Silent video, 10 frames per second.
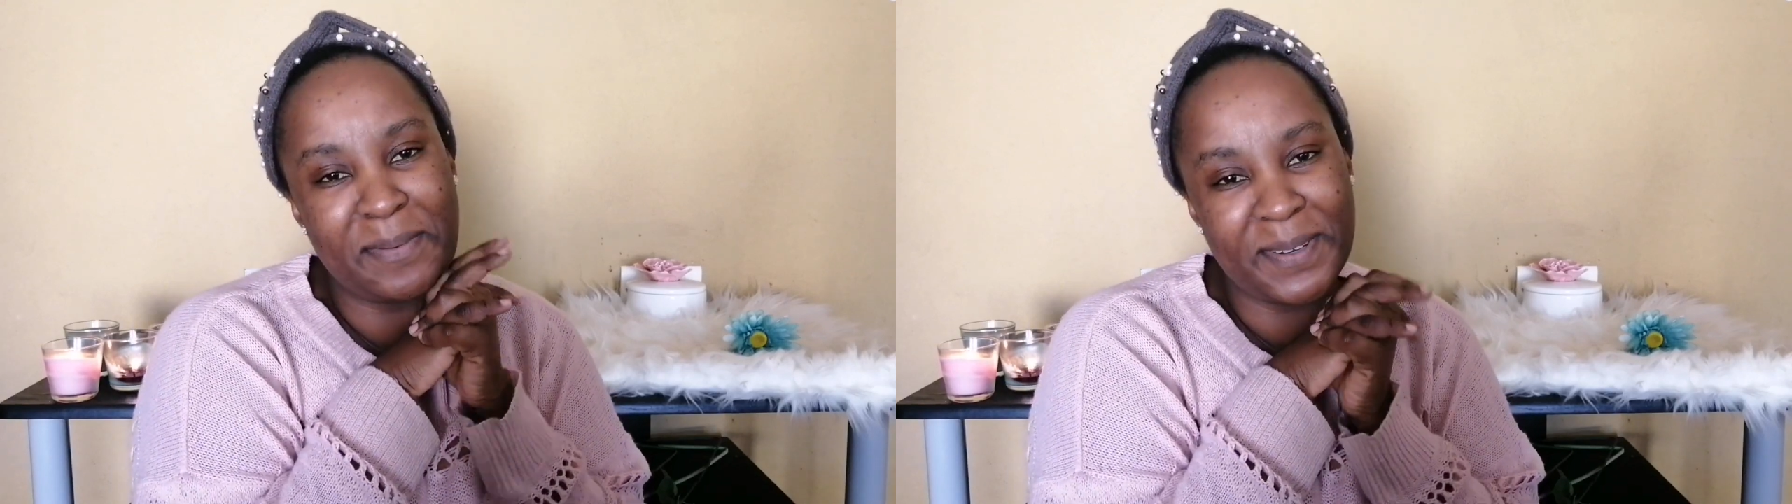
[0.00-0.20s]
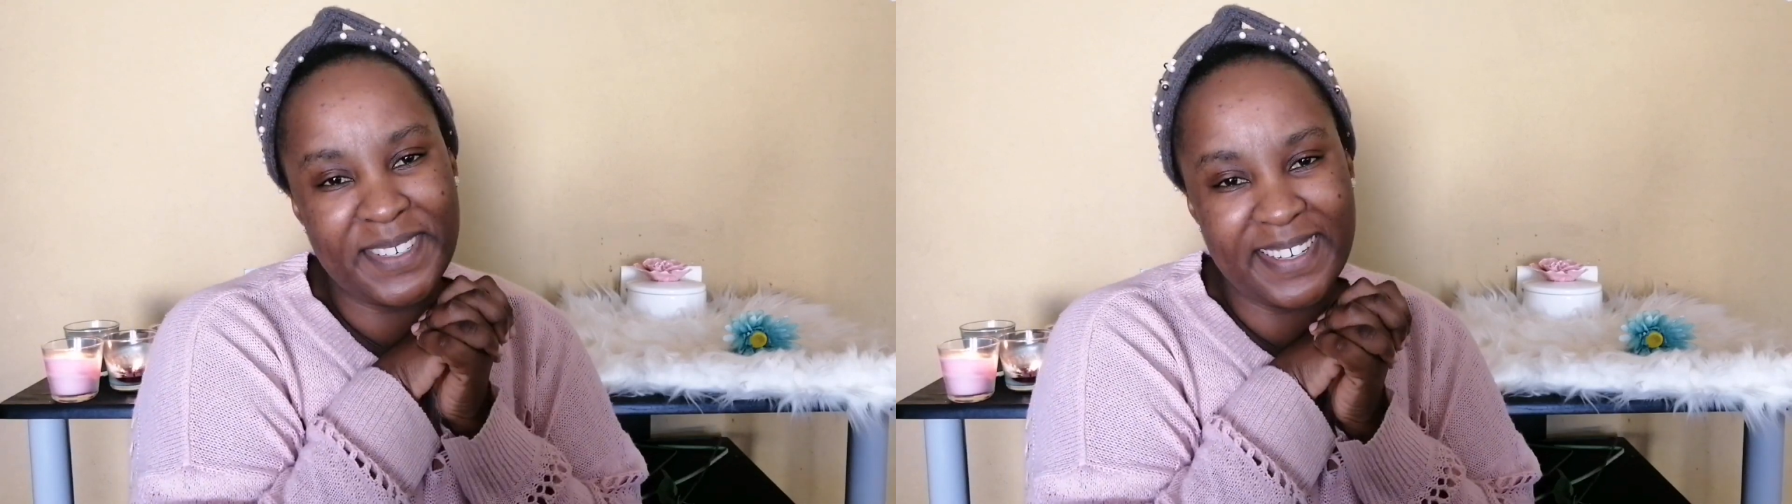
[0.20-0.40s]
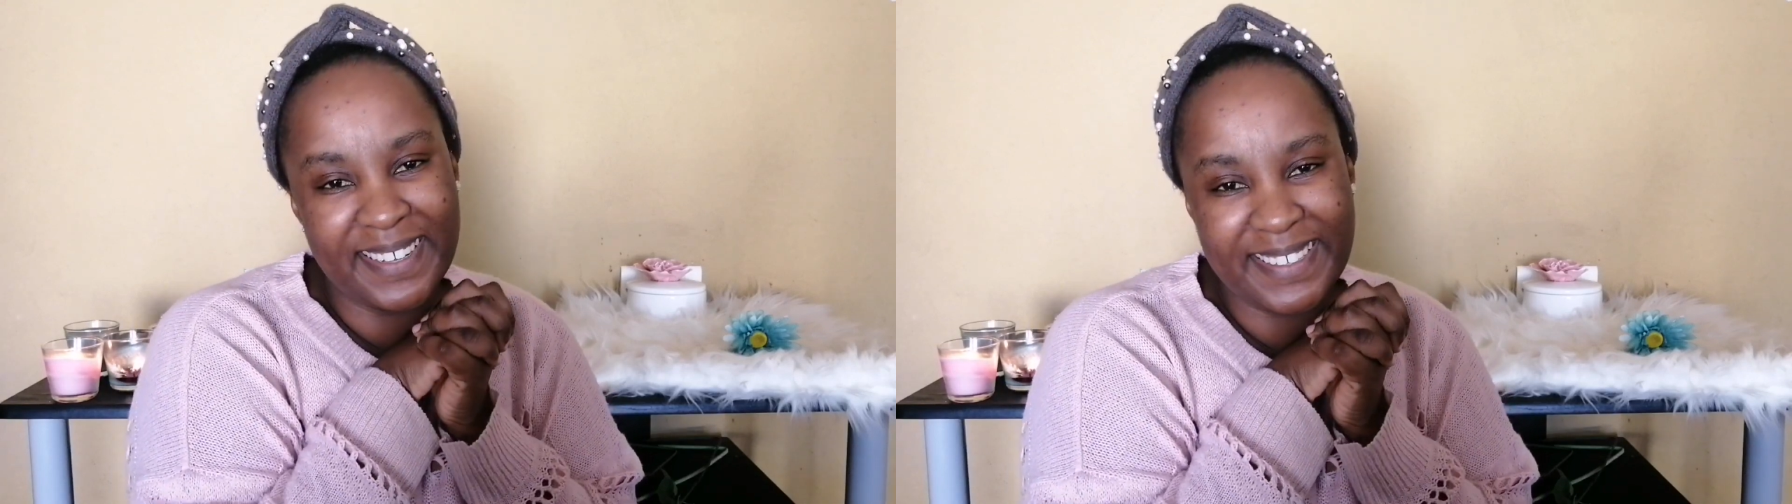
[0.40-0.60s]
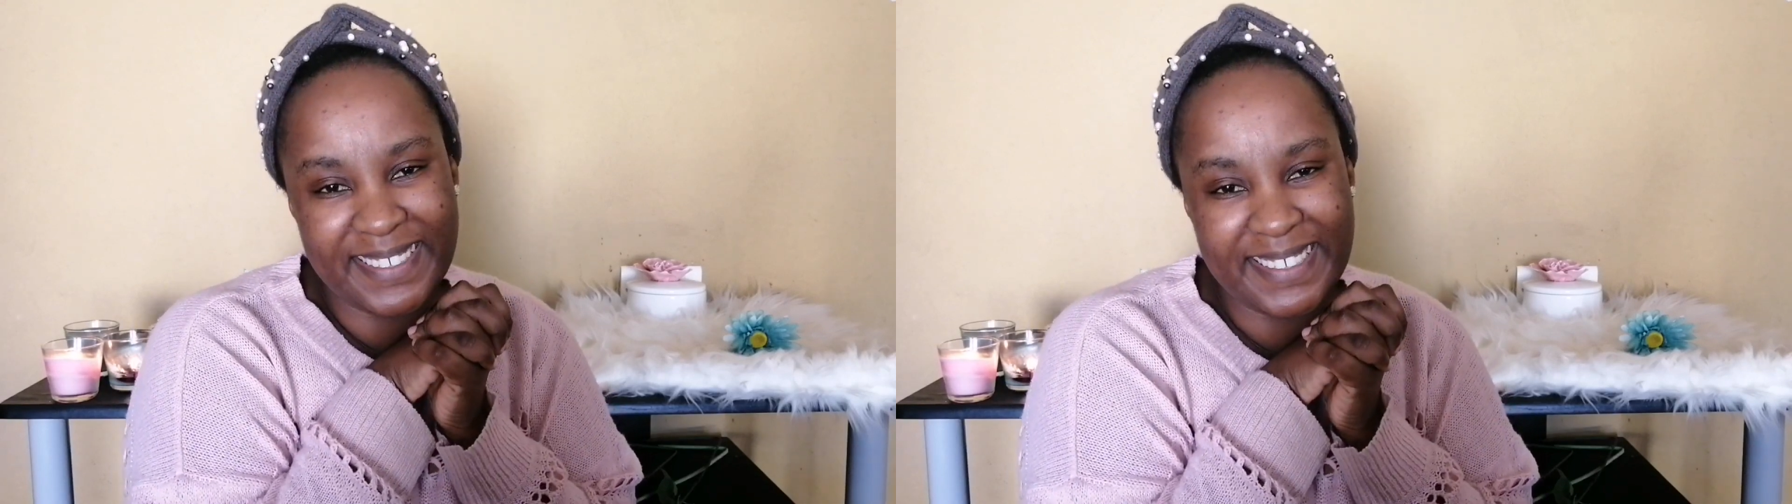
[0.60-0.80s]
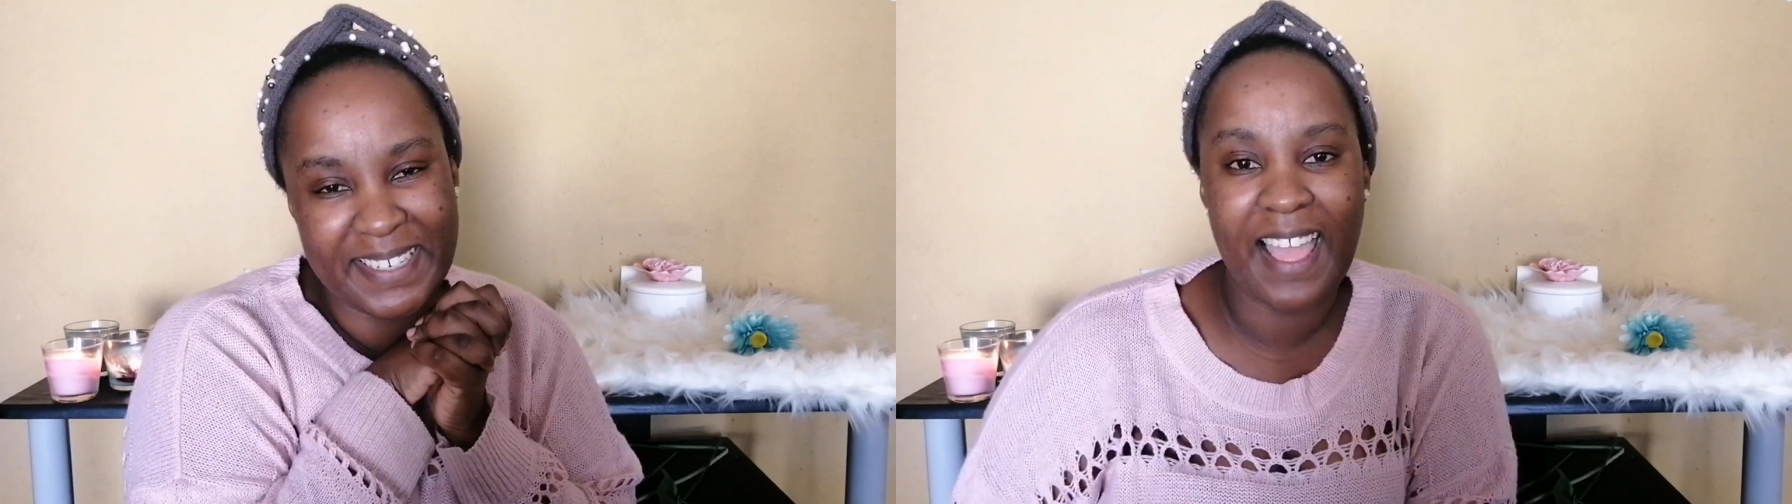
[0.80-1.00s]

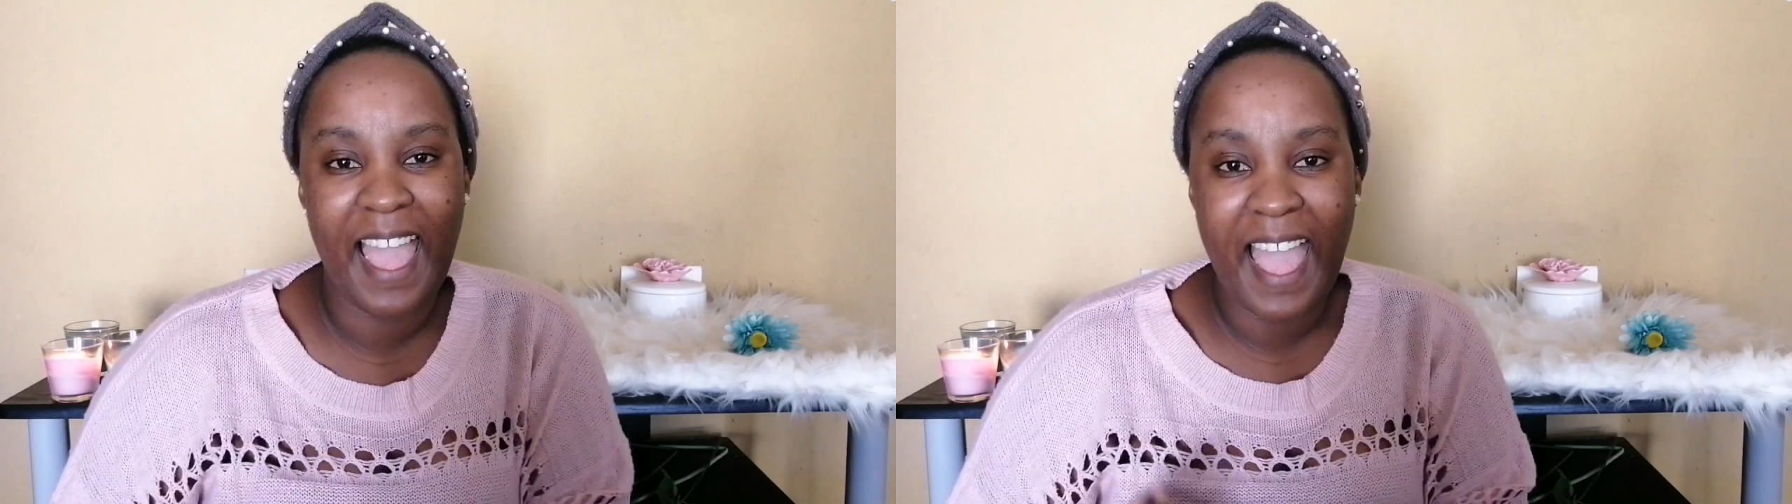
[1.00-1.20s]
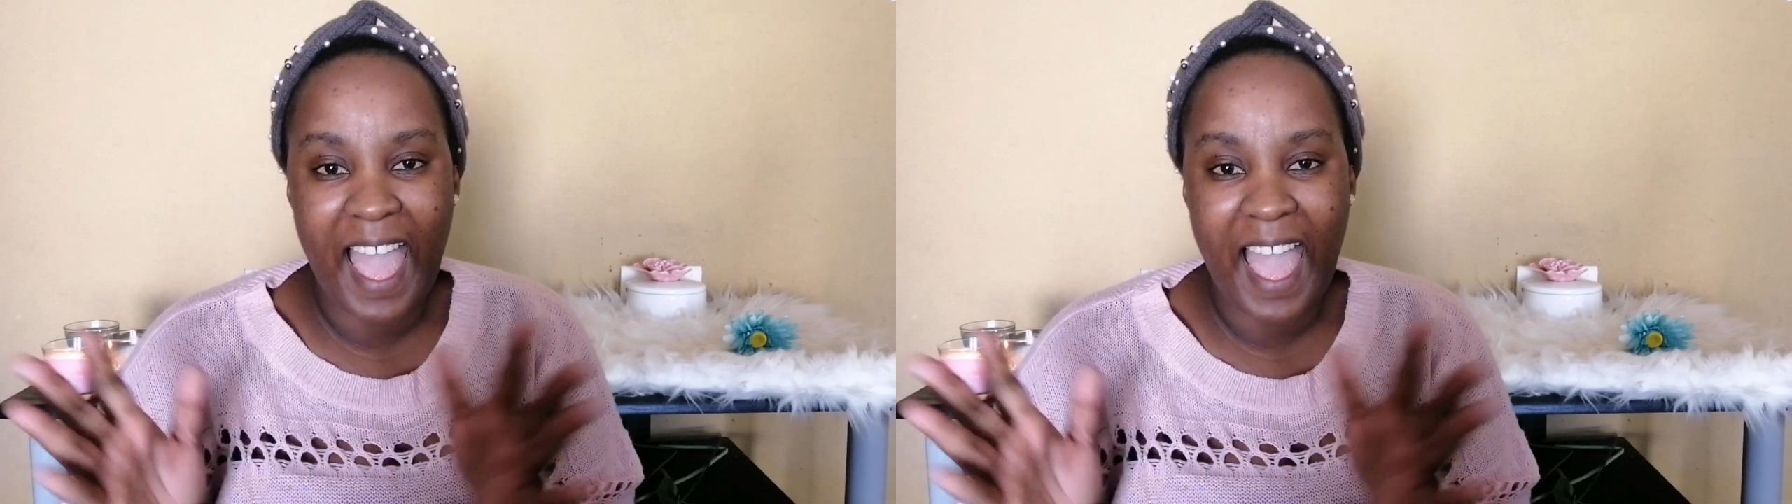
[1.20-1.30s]
appreciate it.